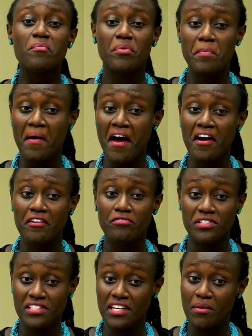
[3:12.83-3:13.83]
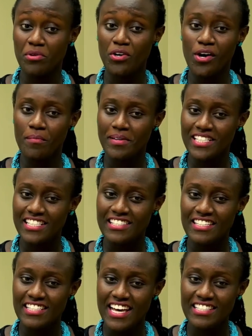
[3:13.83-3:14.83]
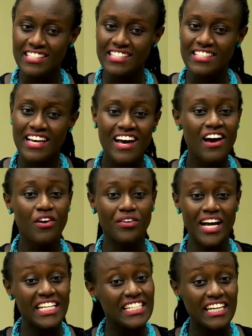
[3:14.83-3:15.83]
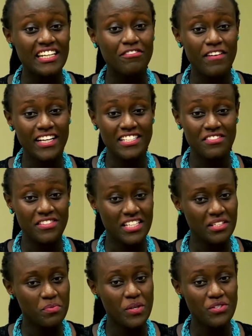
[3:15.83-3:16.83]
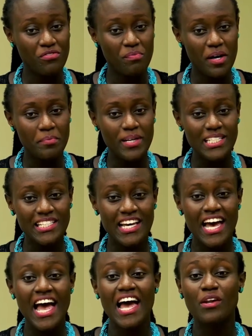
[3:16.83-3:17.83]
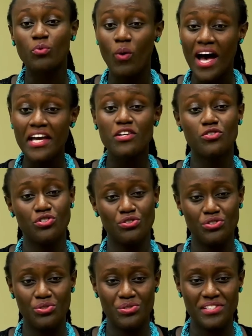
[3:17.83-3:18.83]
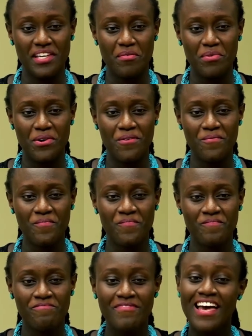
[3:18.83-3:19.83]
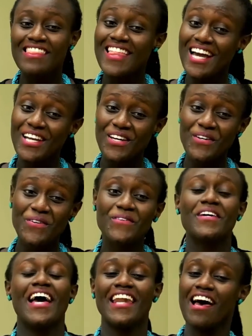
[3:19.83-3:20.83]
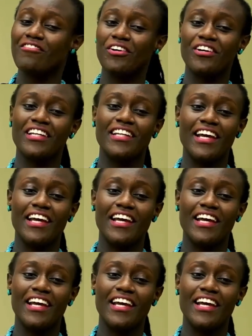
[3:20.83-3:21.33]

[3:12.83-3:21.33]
preparing for CMU competency tests, writing an effective statement of purpose, and why you should choose CMU. Thank you and have a great